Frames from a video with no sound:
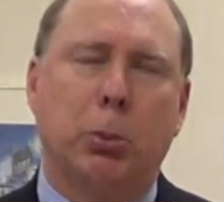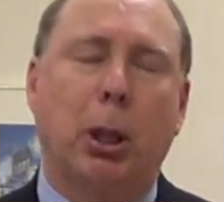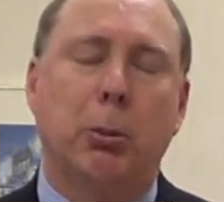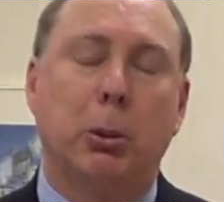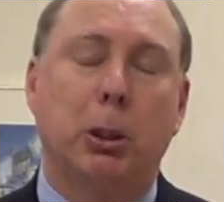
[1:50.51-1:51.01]

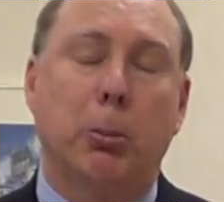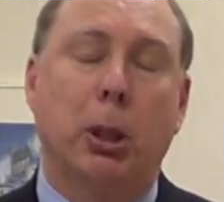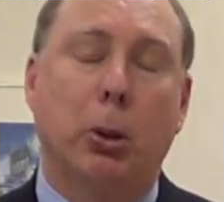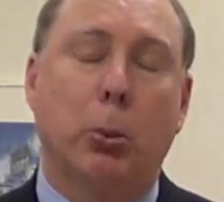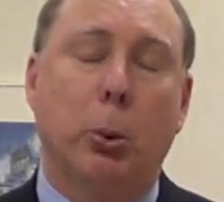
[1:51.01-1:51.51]
probably the
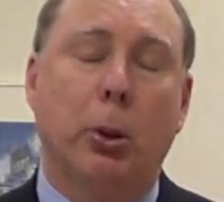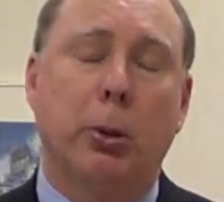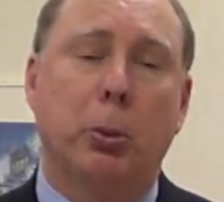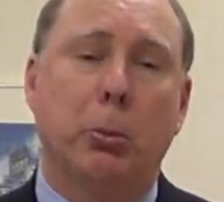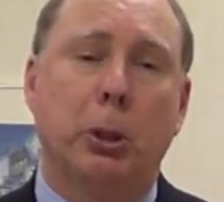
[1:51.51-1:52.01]
better
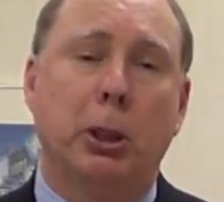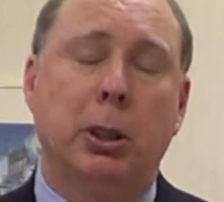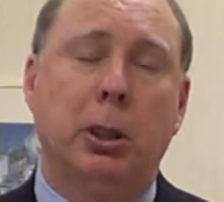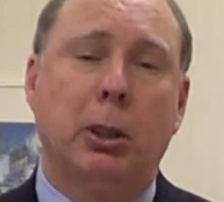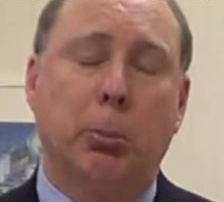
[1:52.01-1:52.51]
word would be
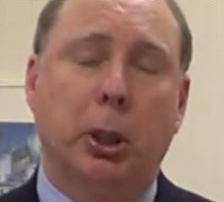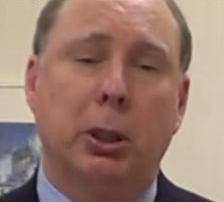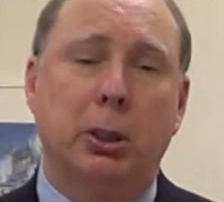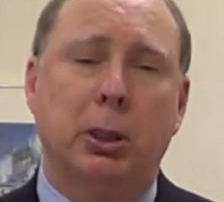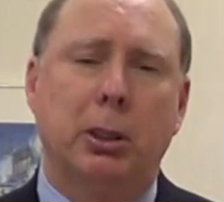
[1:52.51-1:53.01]

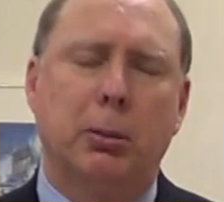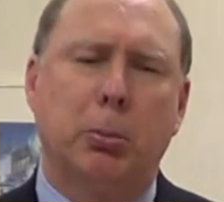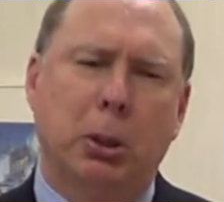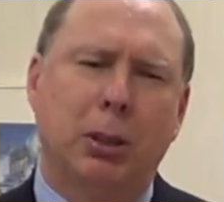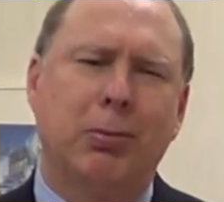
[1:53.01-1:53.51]
prejudice,
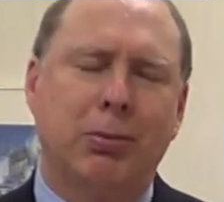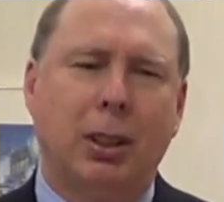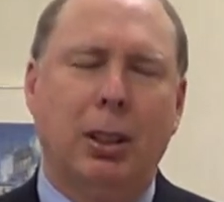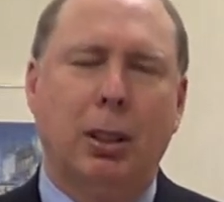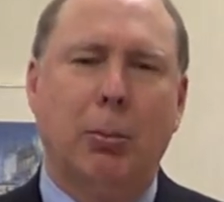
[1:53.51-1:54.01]
but
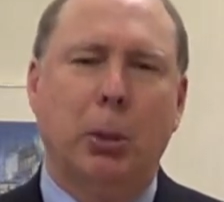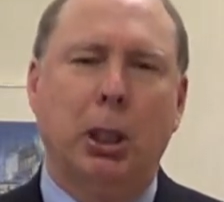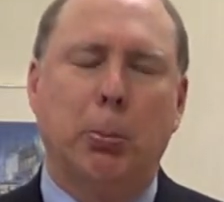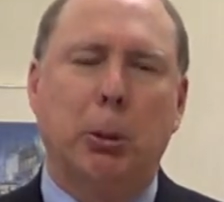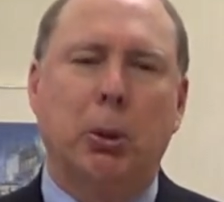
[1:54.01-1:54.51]

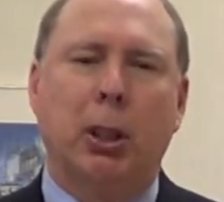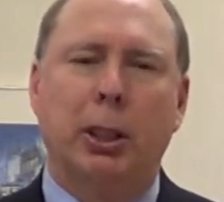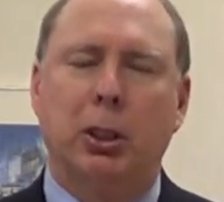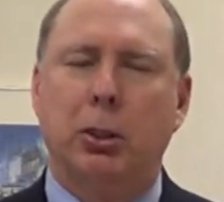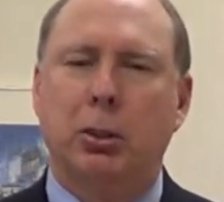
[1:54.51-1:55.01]
many people
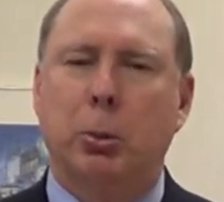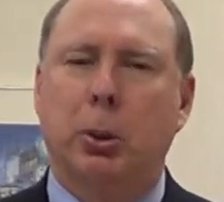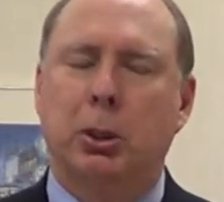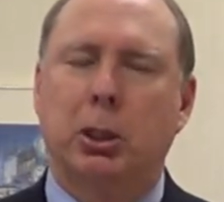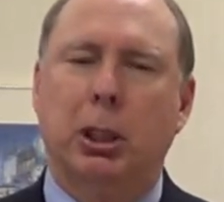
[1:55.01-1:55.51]
like to use the
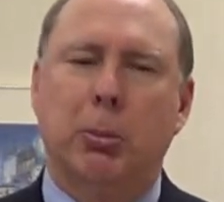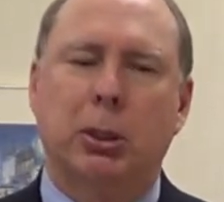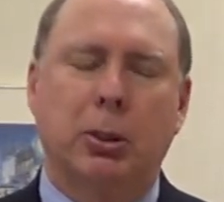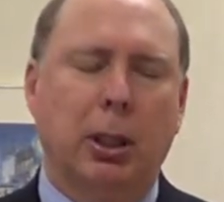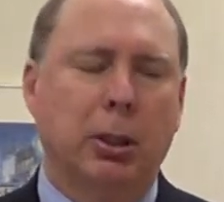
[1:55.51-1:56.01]
word stigma,
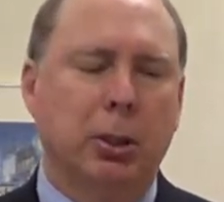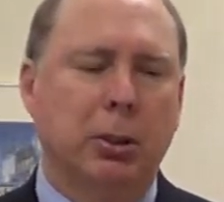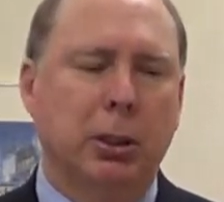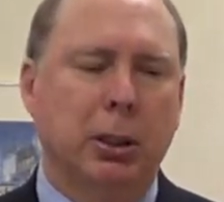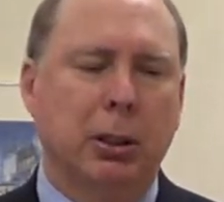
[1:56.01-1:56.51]
so I'll
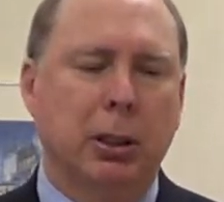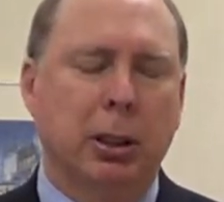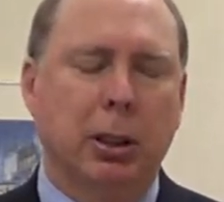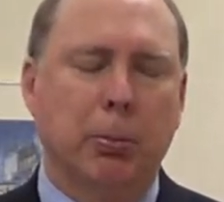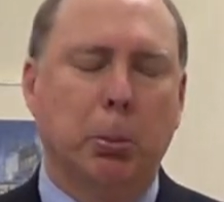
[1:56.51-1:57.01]
use it. Uh,
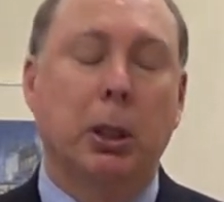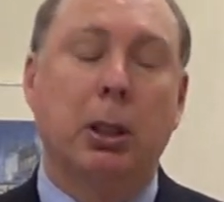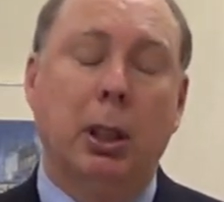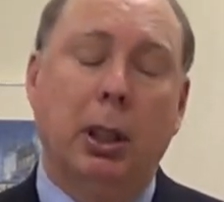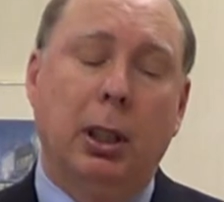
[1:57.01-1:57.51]
but
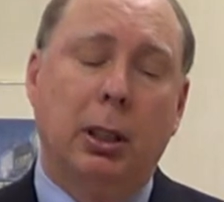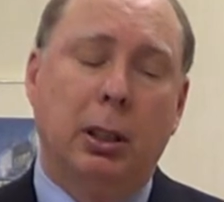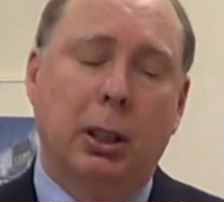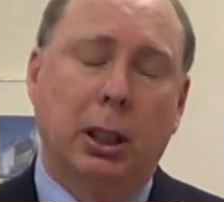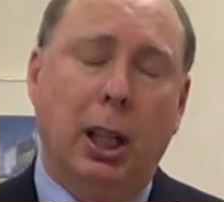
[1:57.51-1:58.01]
the,
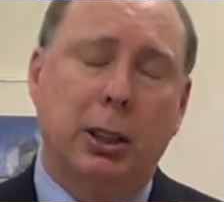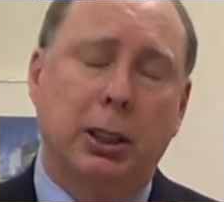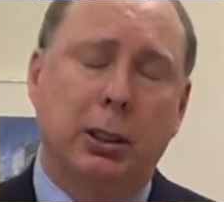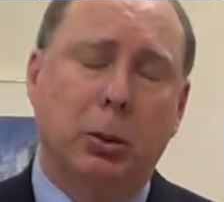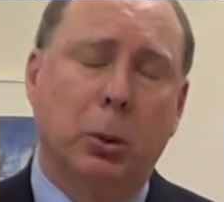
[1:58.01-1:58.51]
the
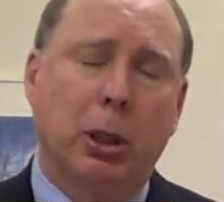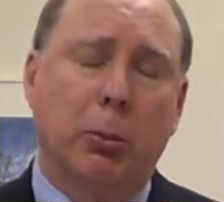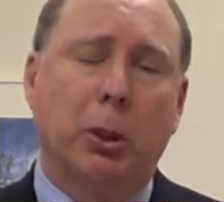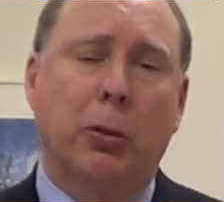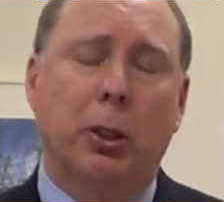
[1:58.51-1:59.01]
contents of what
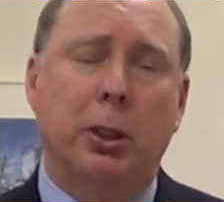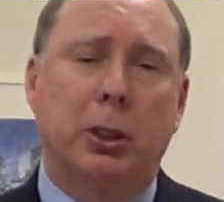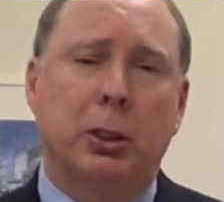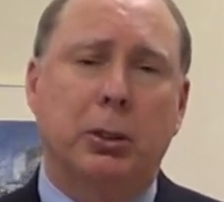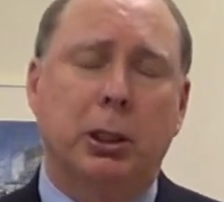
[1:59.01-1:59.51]
I'm
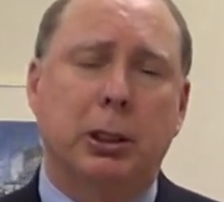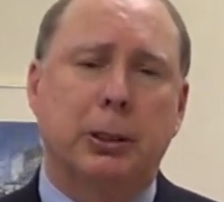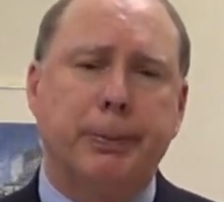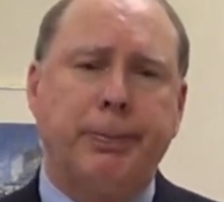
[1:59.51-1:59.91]
referring to is,